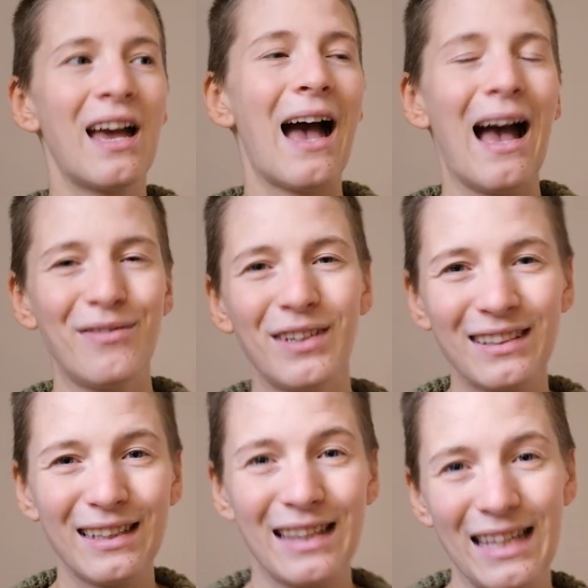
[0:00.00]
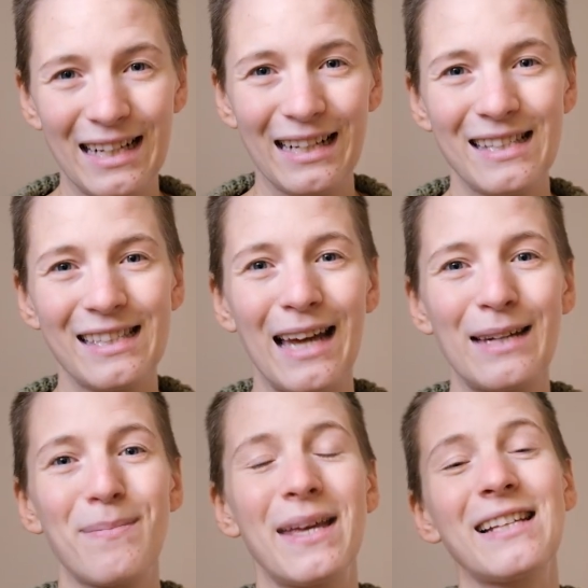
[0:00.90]
having the things
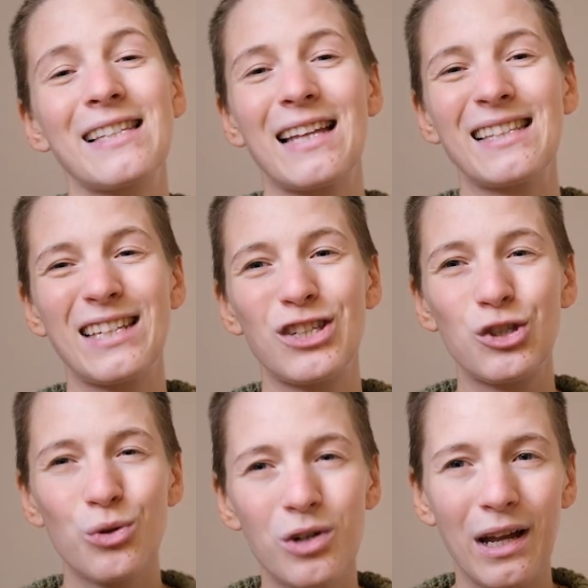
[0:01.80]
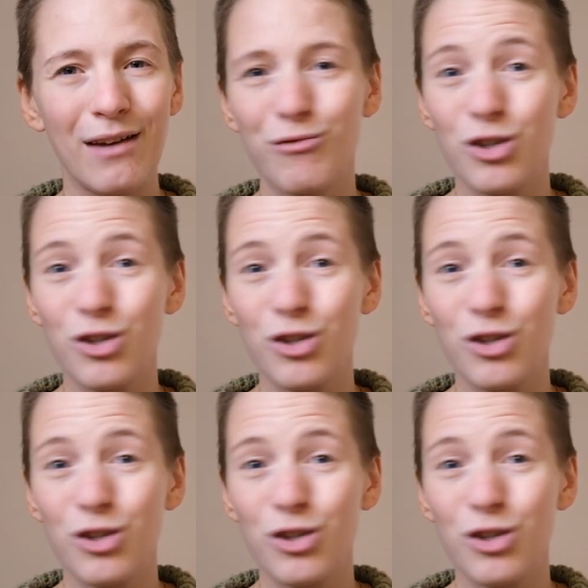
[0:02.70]
that make sense in your life,